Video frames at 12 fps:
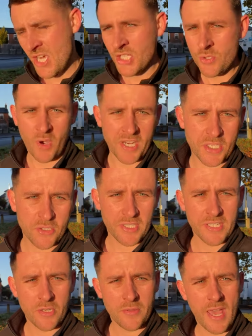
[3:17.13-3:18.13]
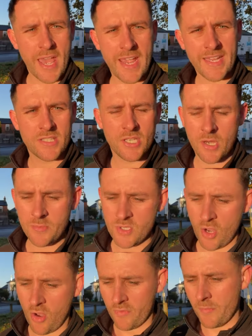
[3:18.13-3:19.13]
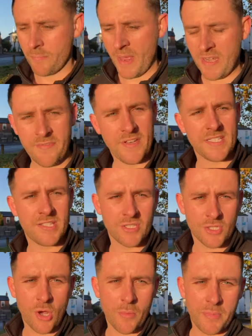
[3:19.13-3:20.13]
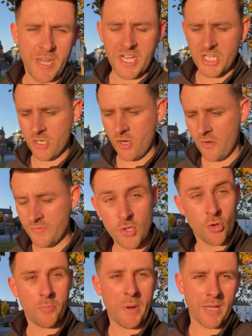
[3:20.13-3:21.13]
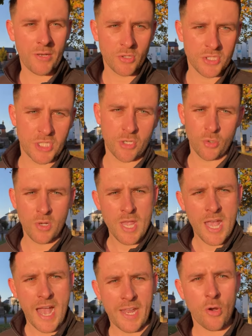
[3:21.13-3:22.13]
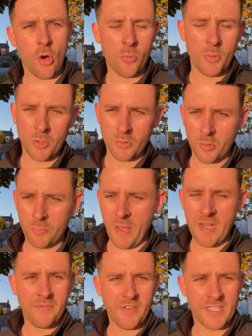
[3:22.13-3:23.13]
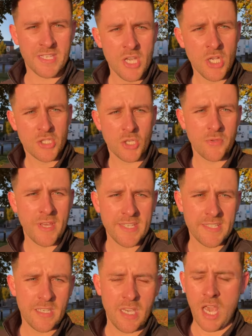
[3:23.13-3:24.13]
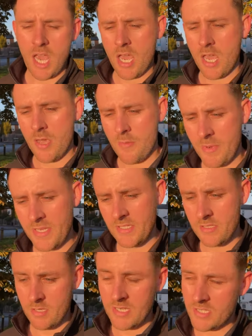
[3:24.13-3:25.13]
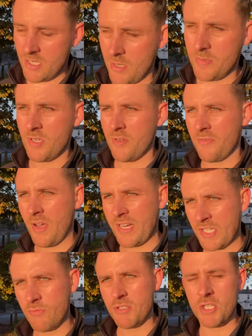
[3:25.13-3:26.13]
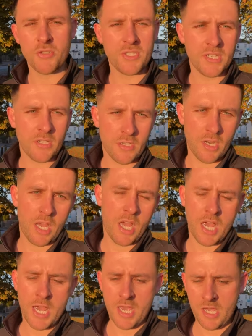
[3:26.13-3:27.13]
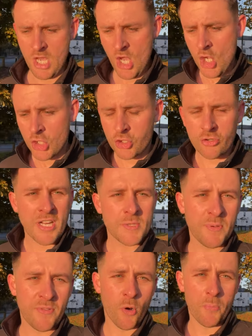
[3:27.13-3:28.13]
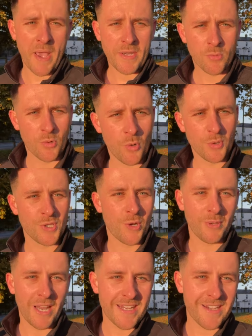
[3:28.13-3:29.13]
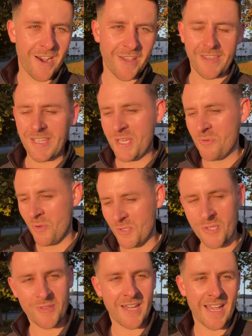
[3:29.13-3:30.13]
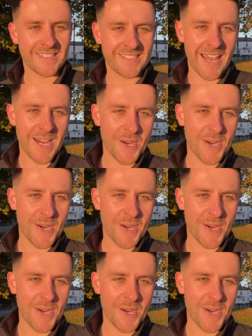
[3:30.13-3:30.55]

to what I usually do there. In terms of benefits, there's a combination of neurobiological and hormonal benefits to this um, in, in terms of, I guess, reducing uh, stress before bed. We're always up late night thinking what's on the next day,